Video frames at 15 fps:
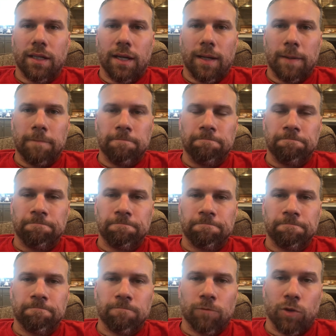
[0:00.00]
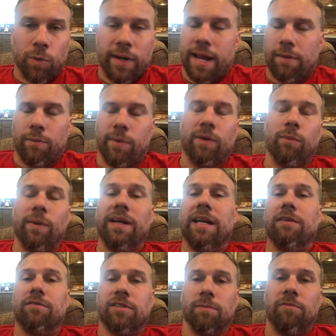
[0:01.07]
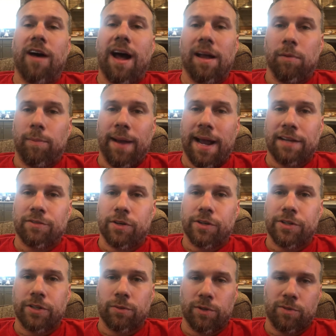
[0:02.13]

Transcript: Um, do we we need some viable pass rushers?